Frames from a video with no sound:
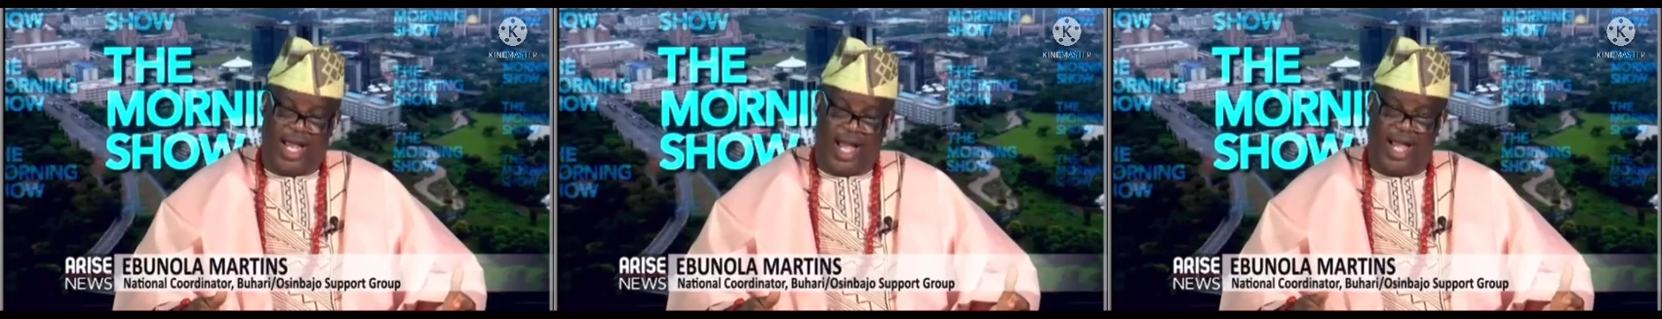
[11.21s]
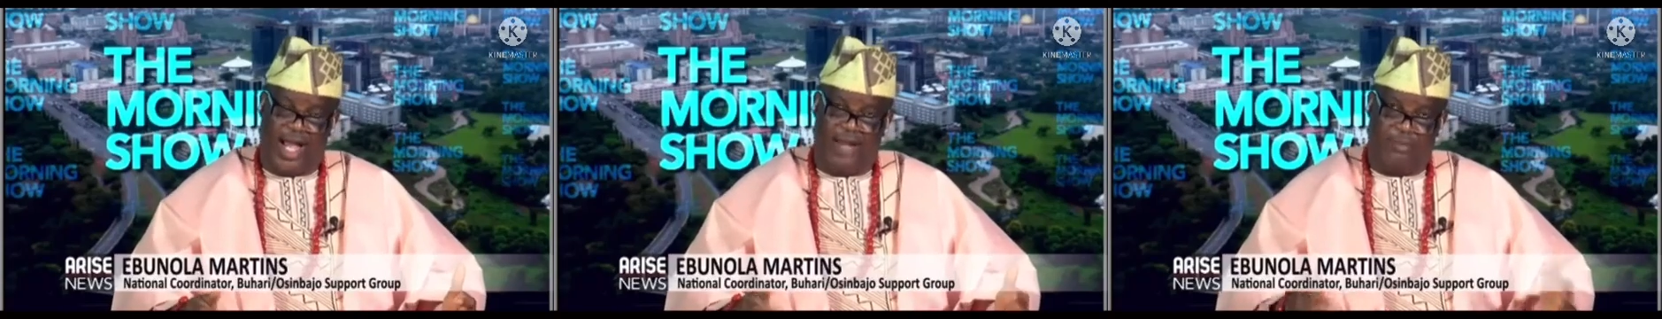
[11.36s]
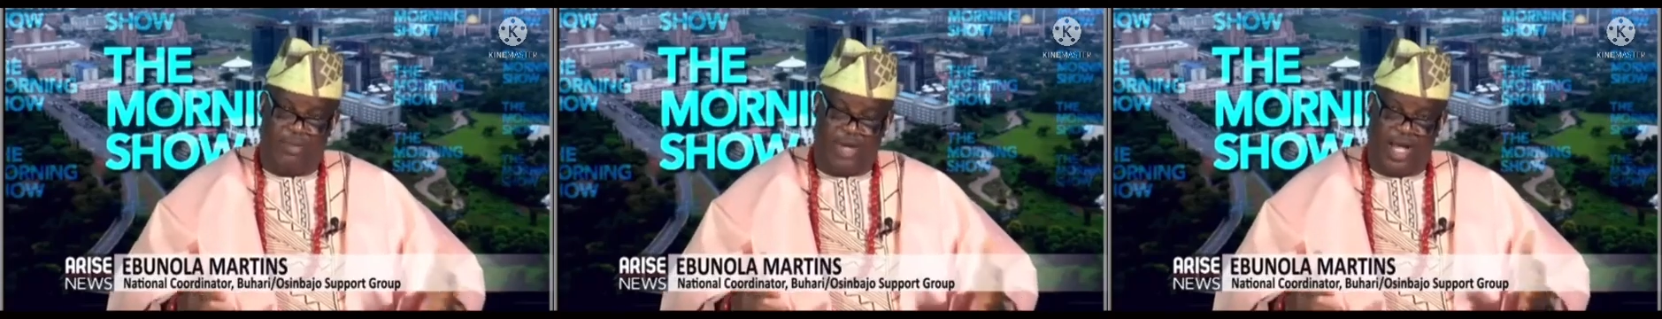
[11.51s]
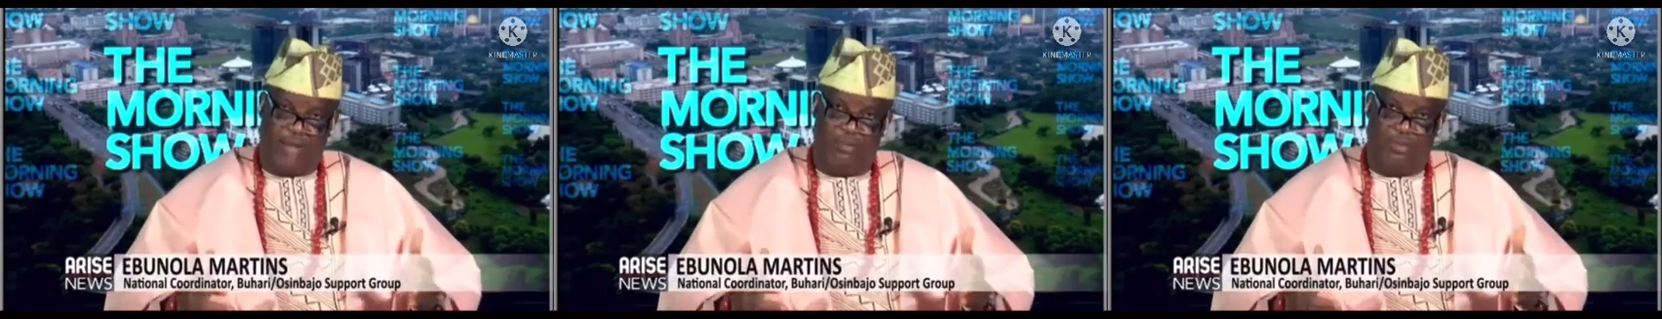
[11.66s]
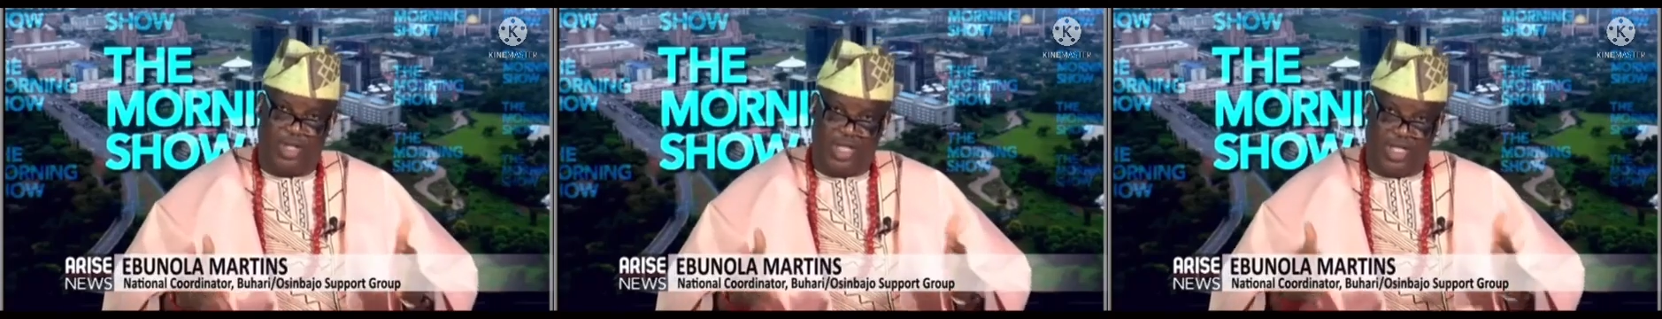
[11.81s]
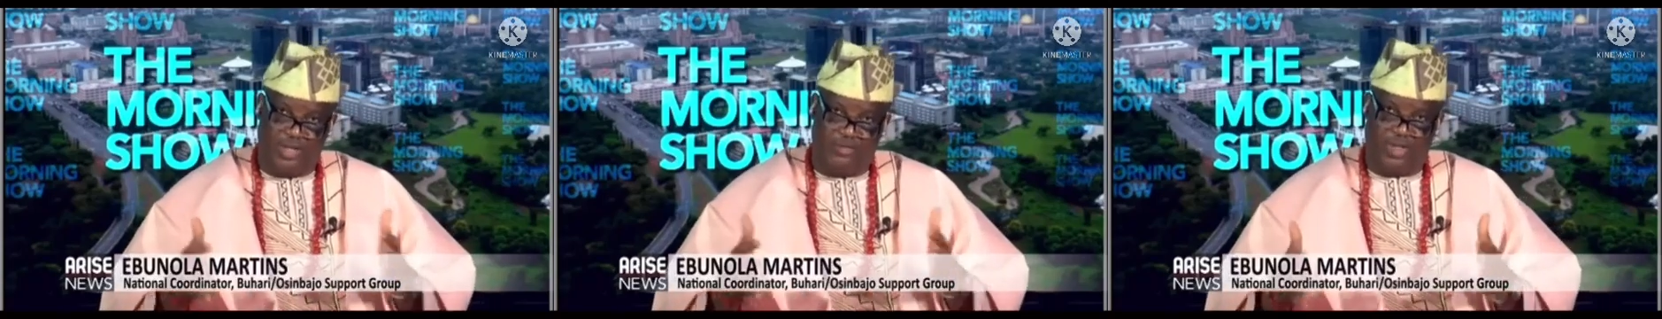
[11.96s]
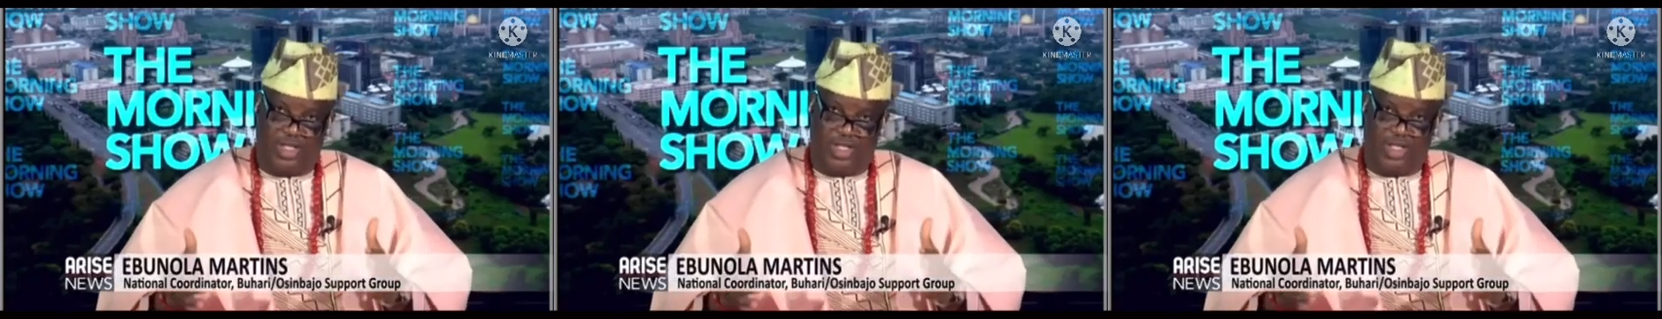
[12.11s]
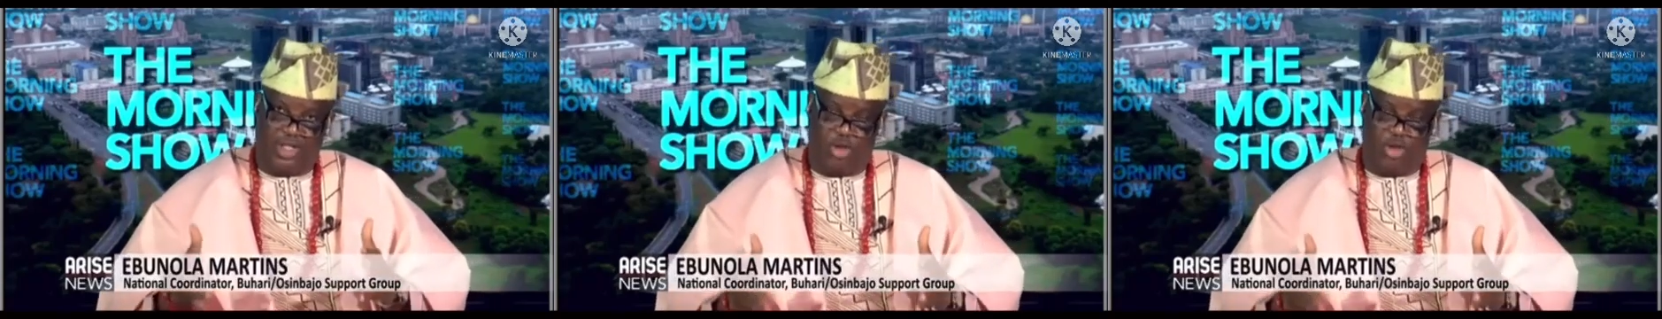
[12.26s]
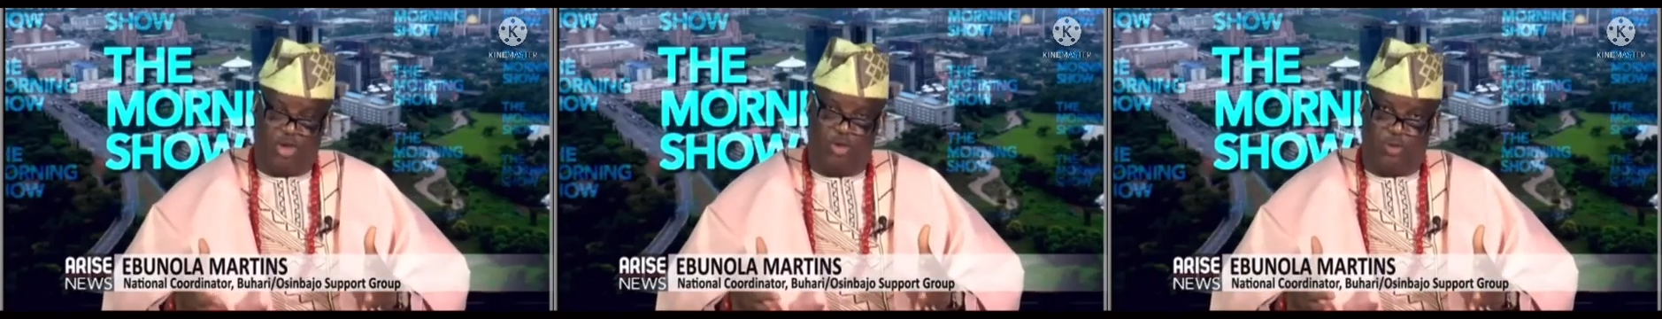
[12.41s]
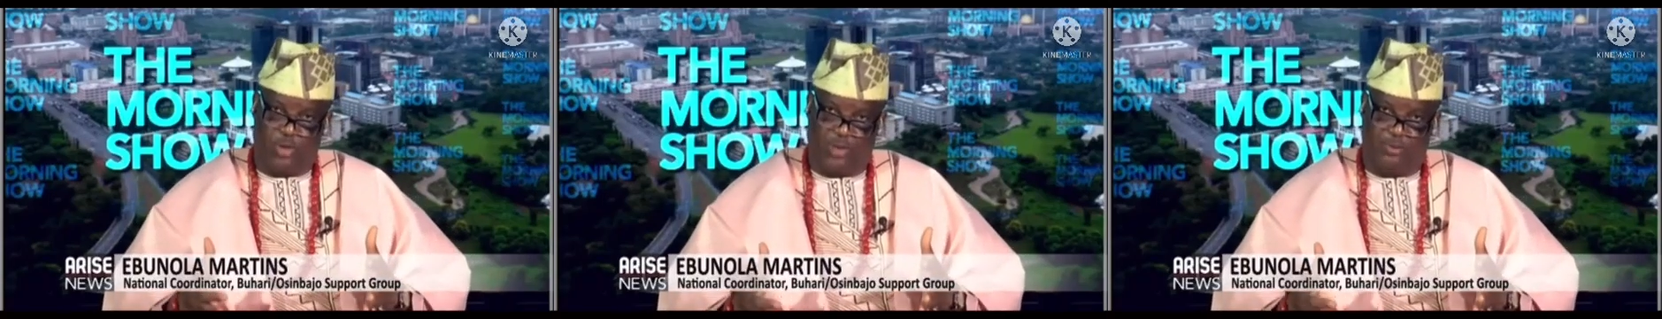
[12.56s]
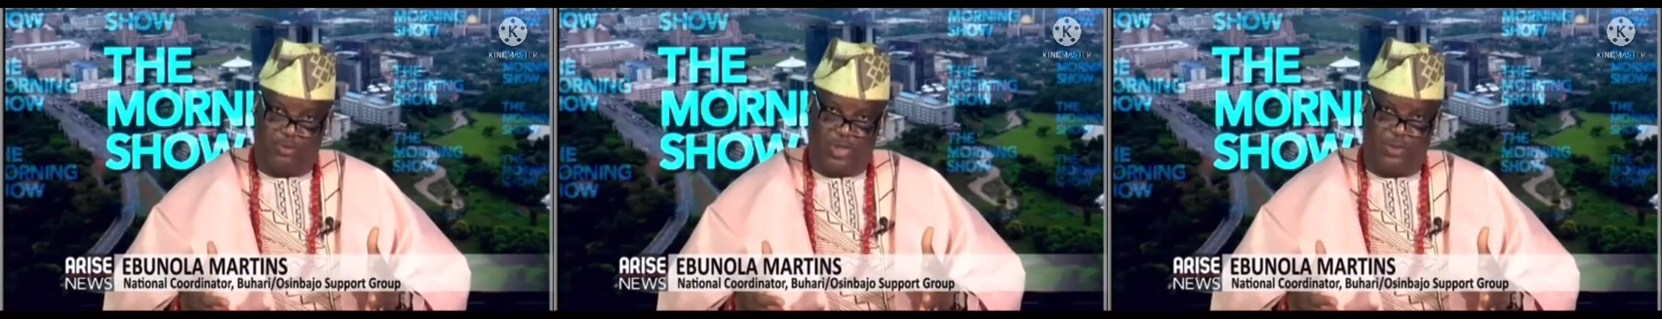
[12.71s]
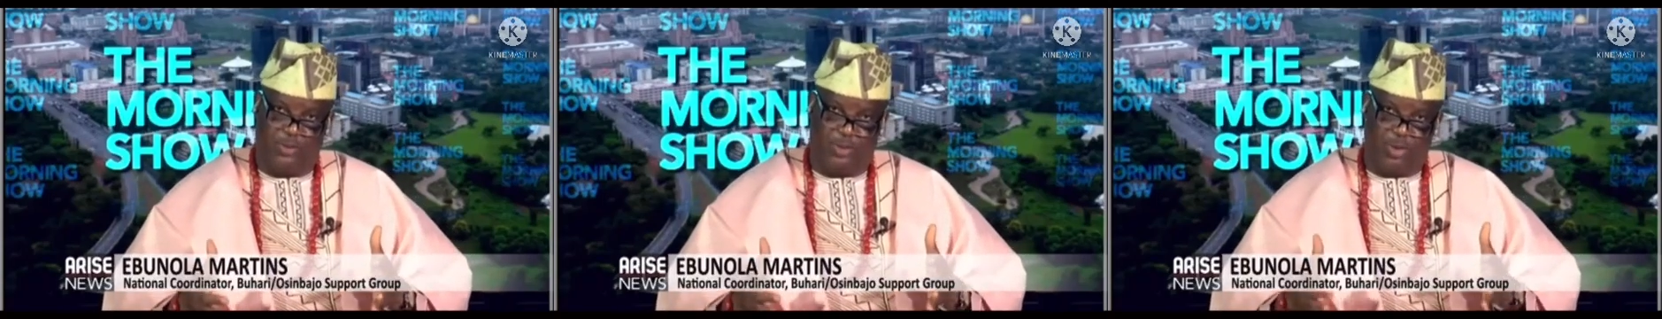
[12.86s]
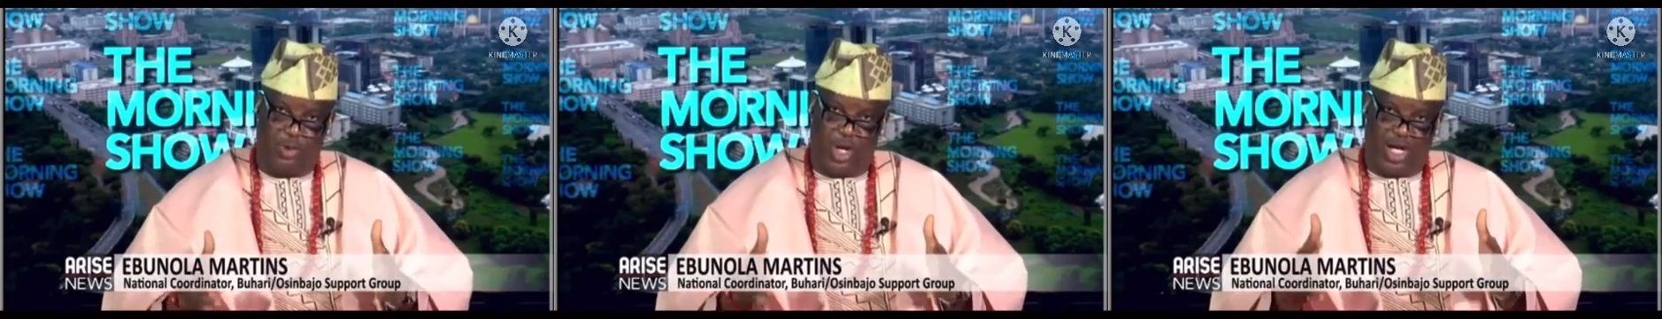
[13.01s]
I believe in the Yoruba
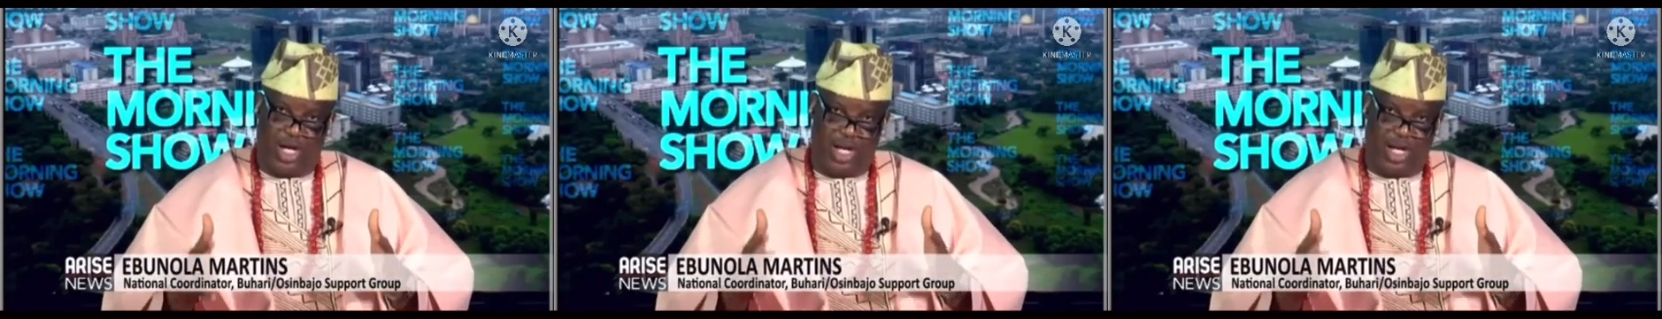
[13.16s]
people